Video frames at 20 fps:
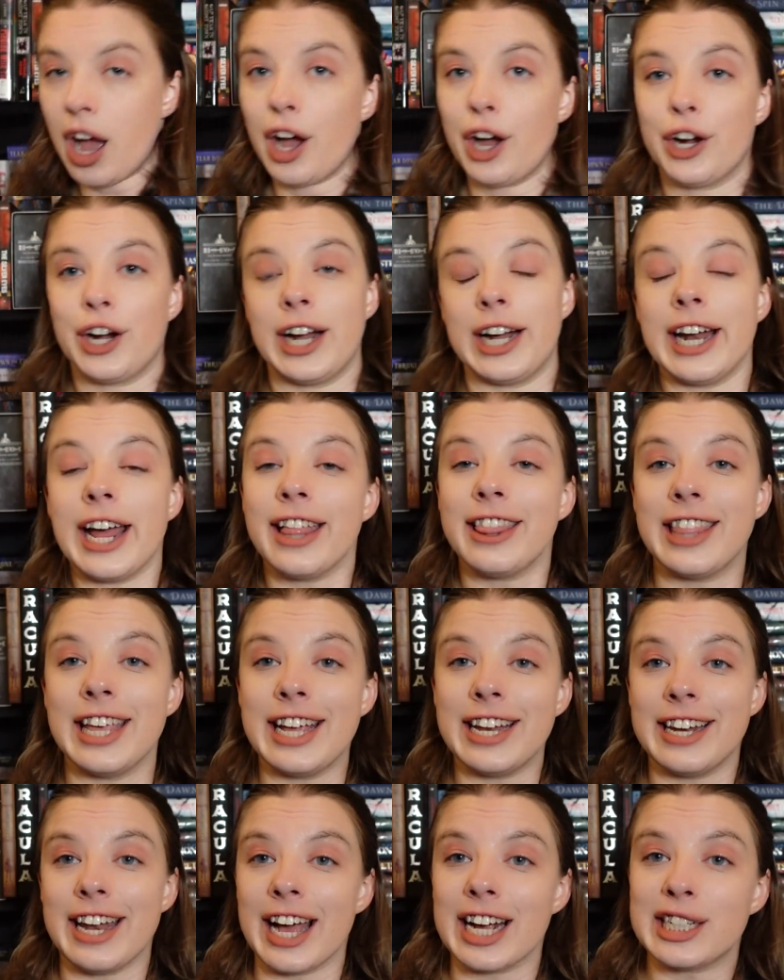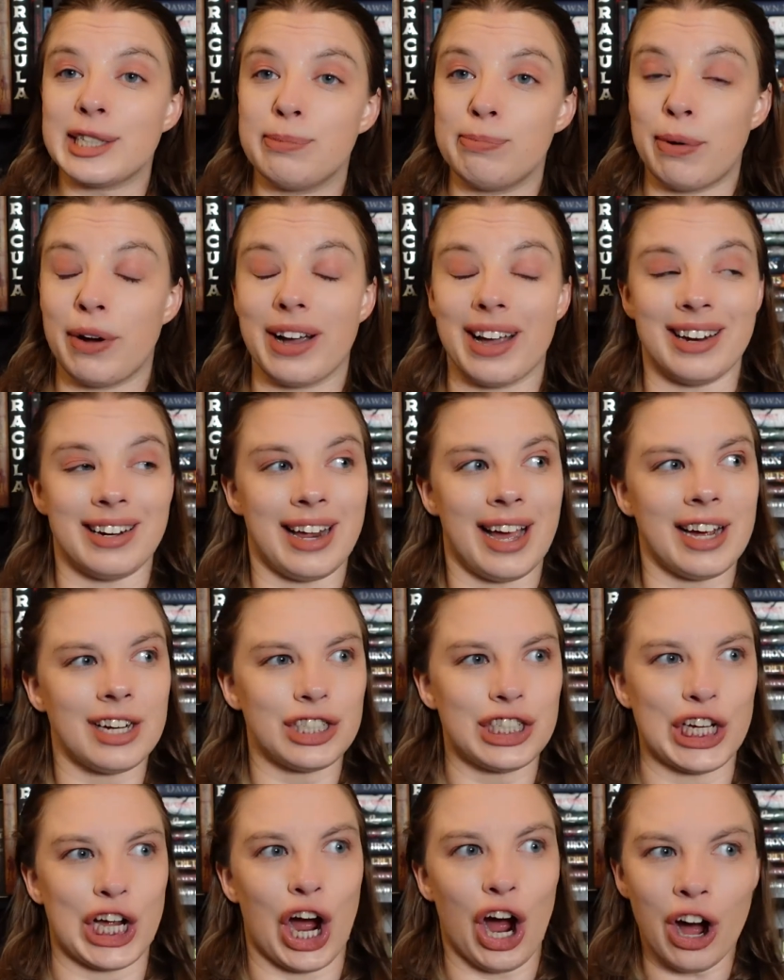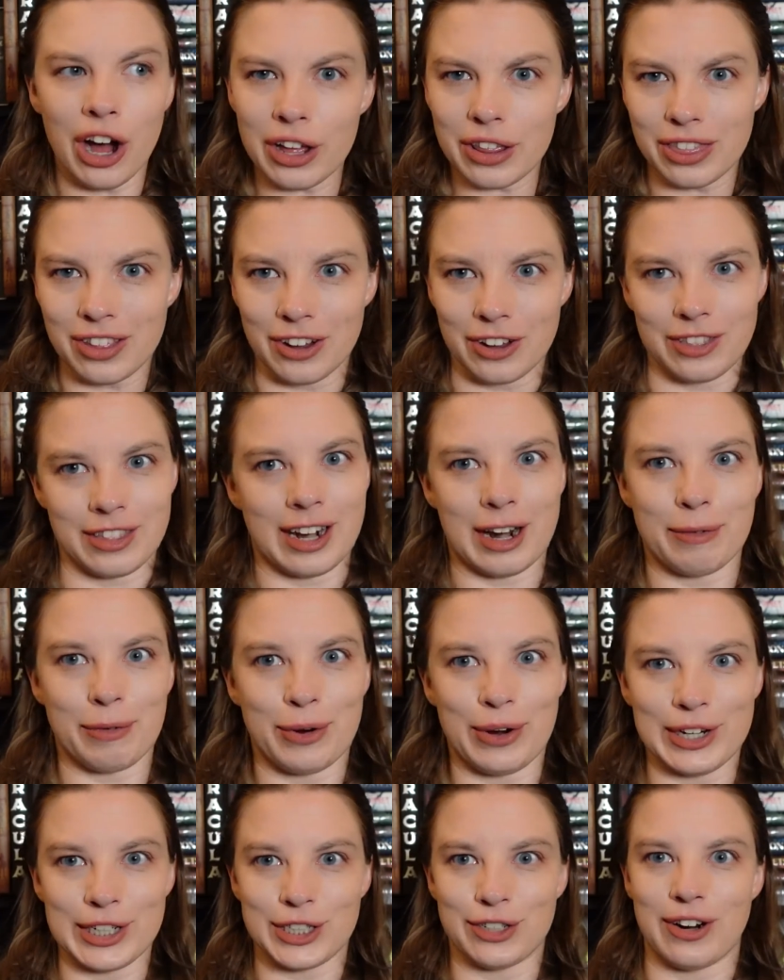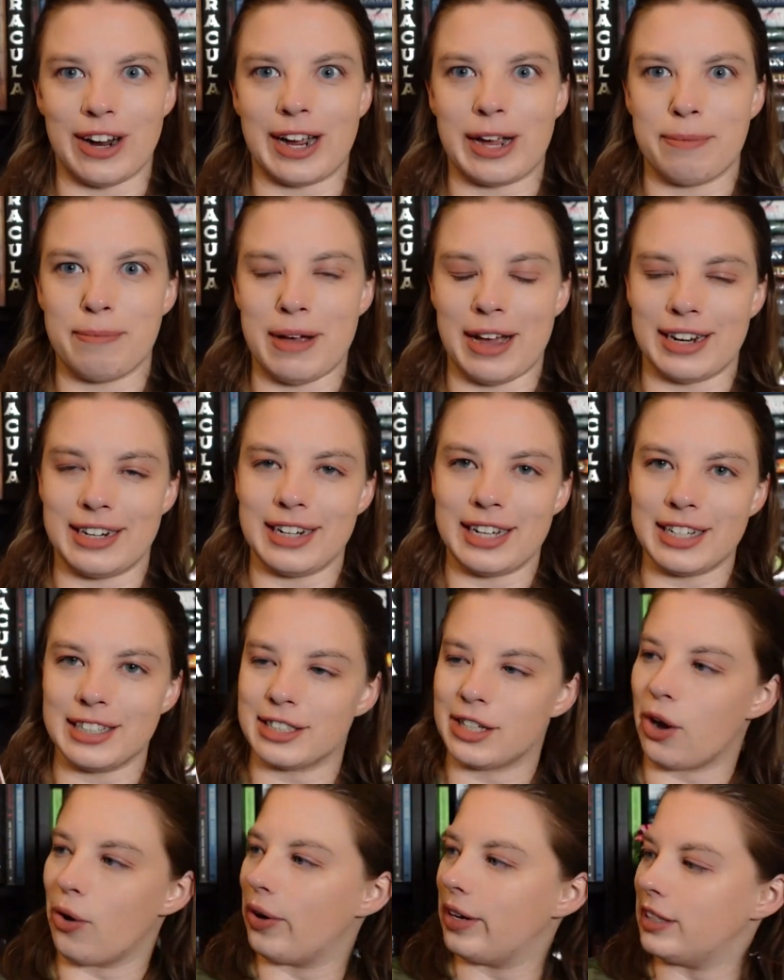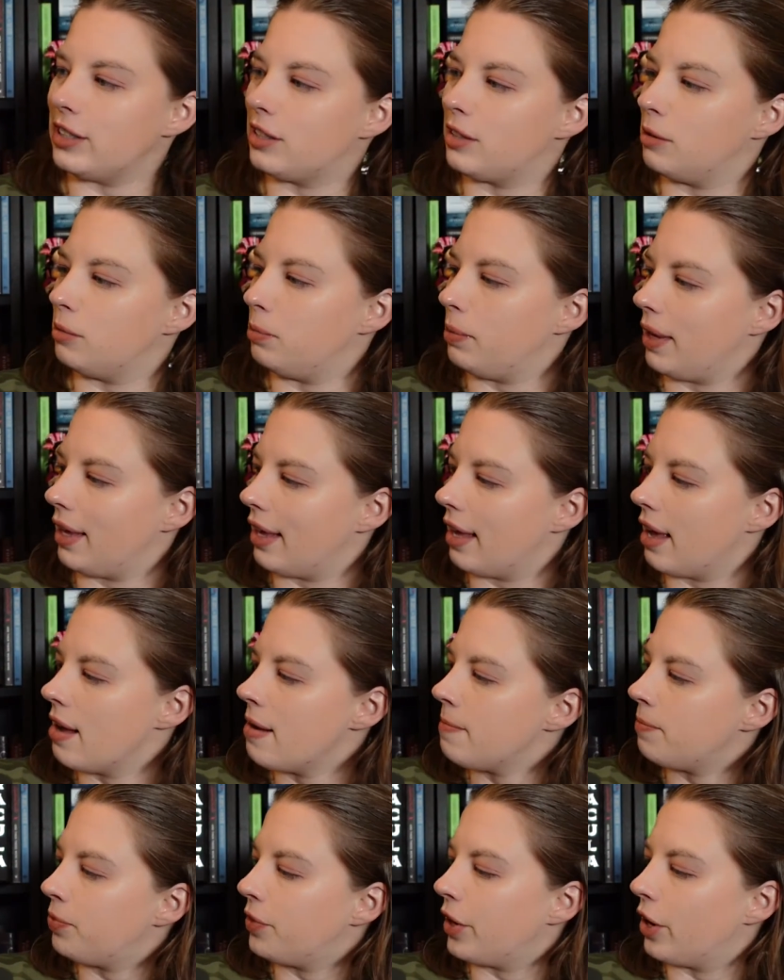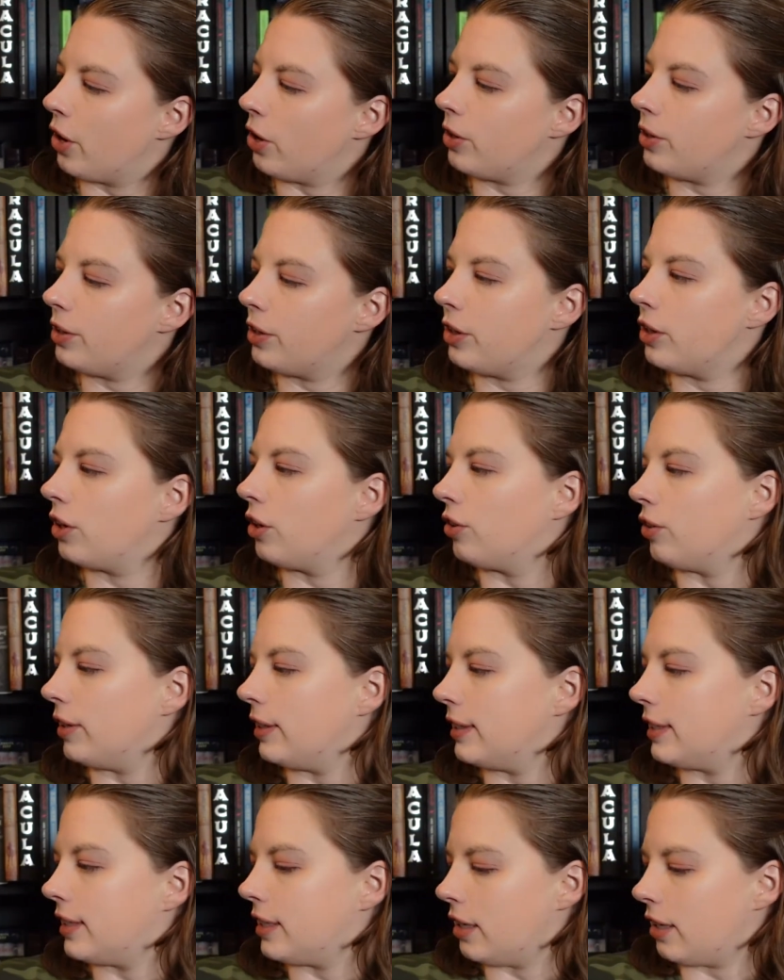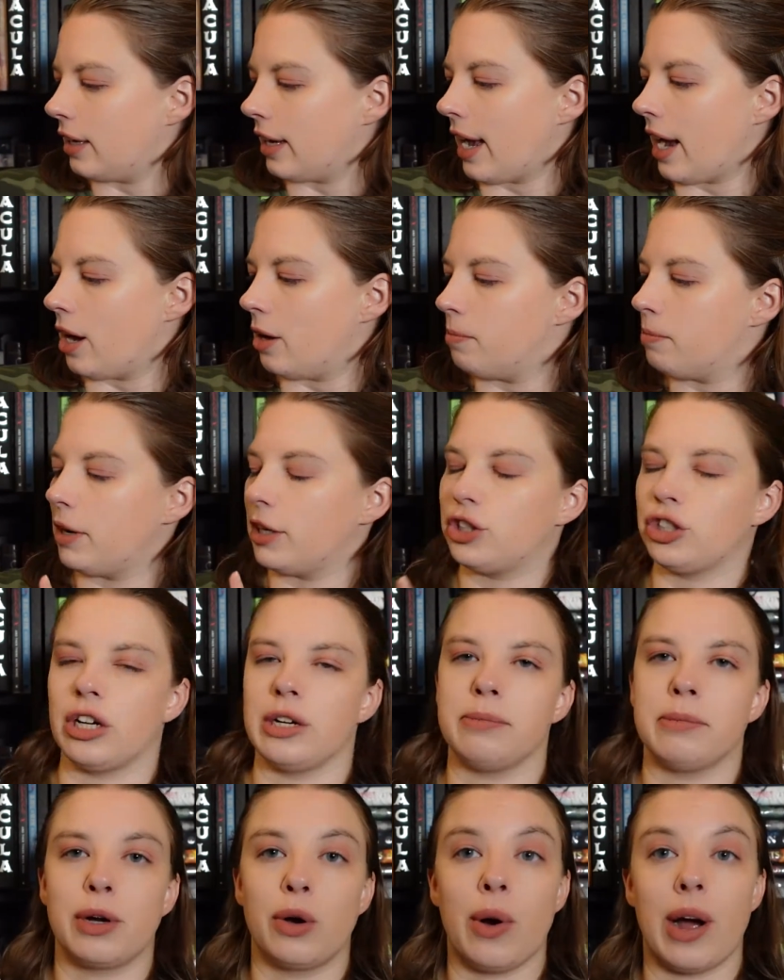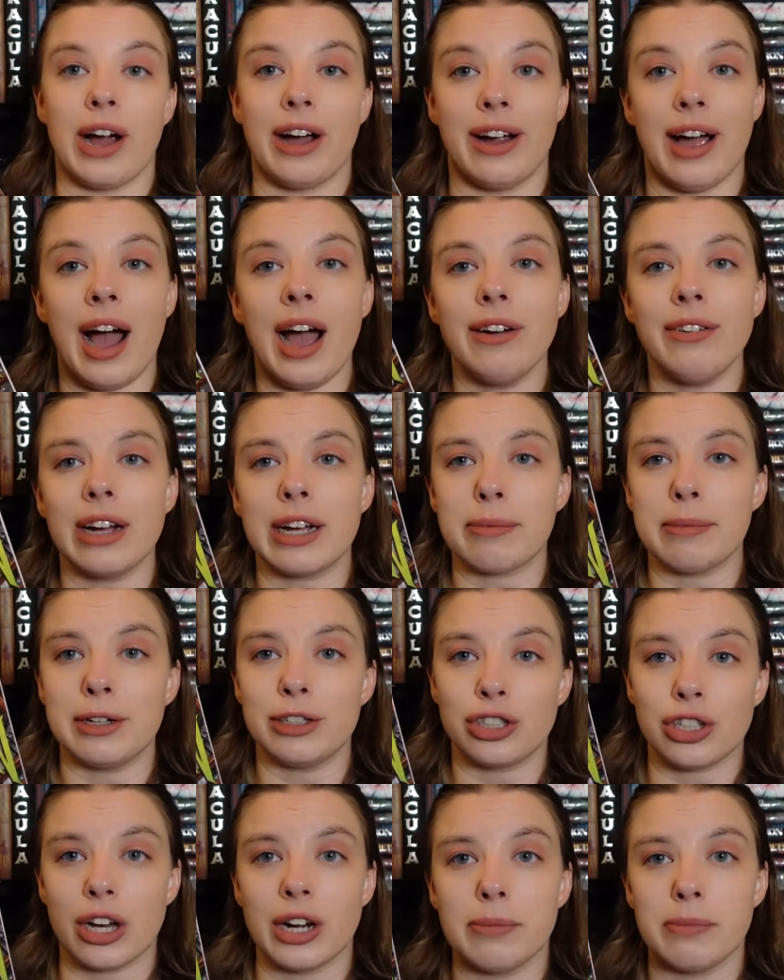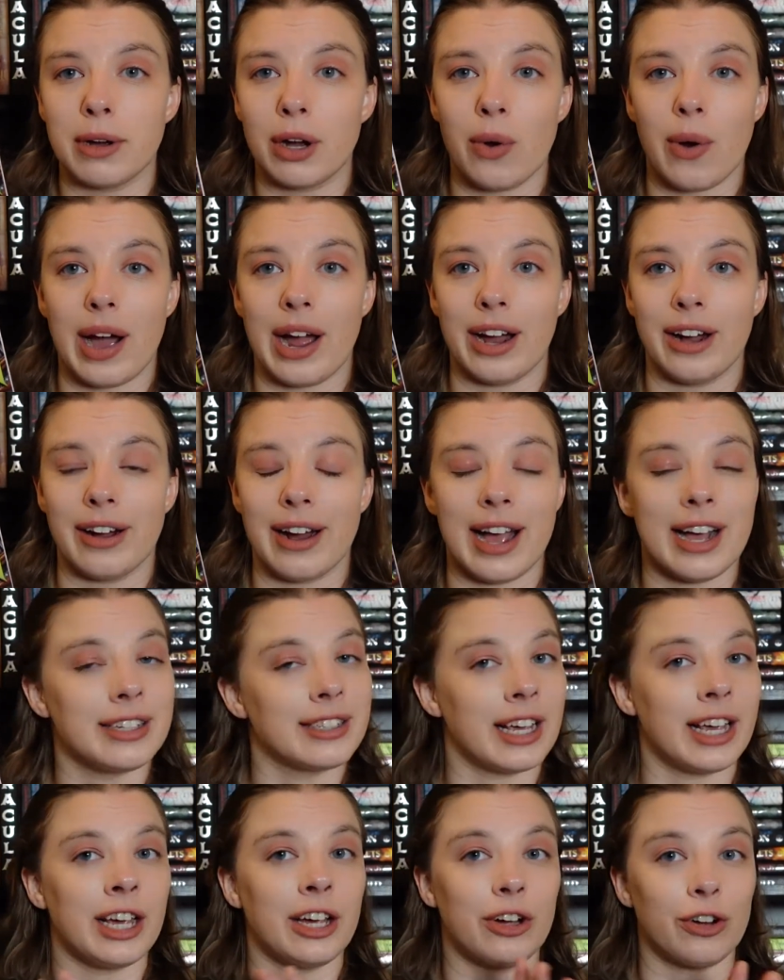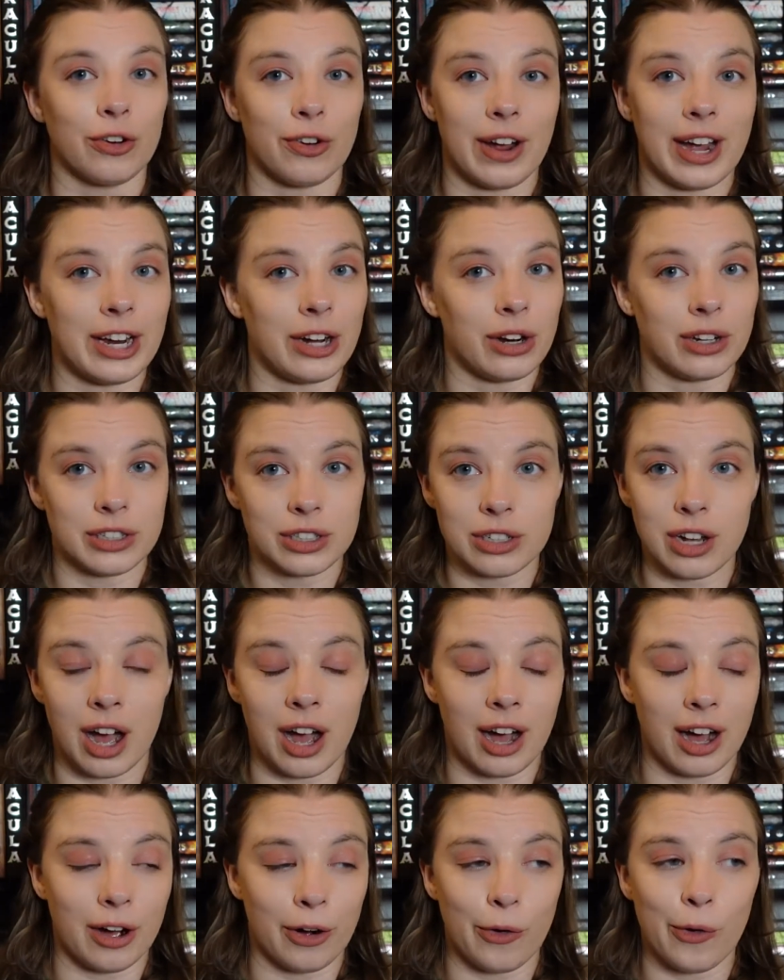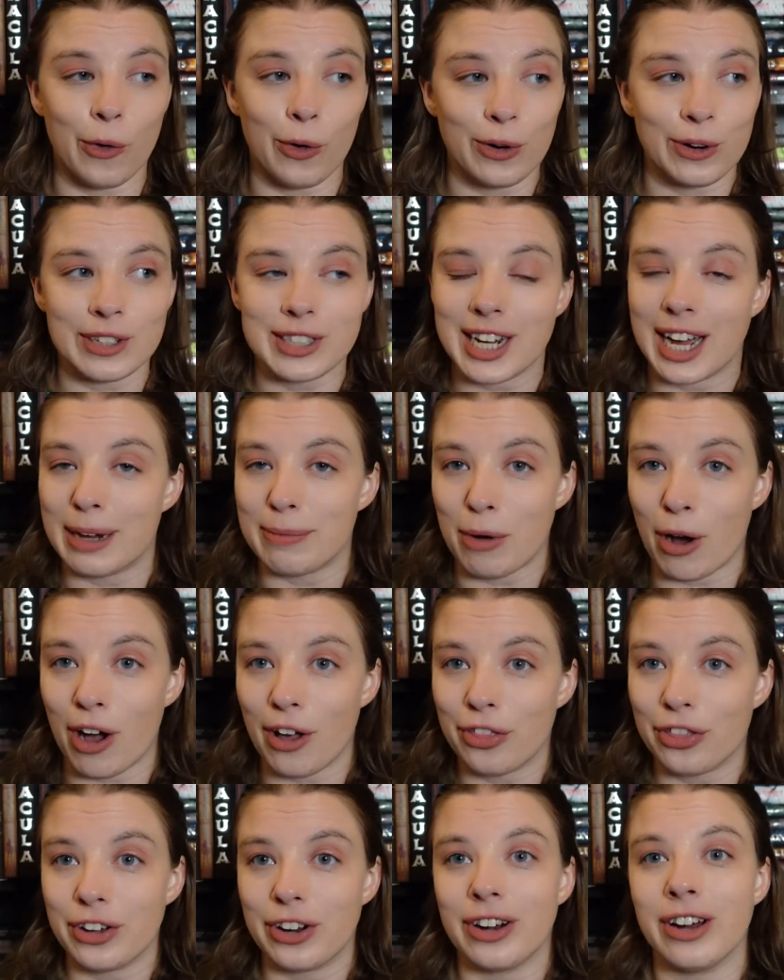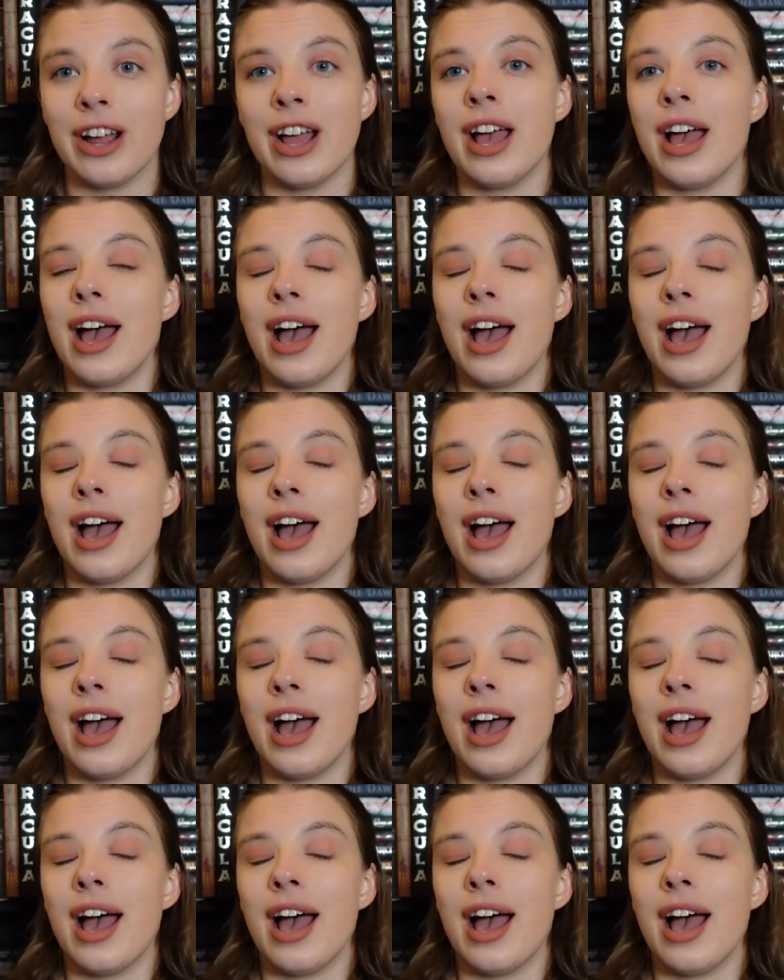Alright, the next book, and actually author, that I'm going to recommend is going to be The Girl in the Green Silk Gown by Shauna Maguire. I recommend Shauna Maguire as a great horror time author.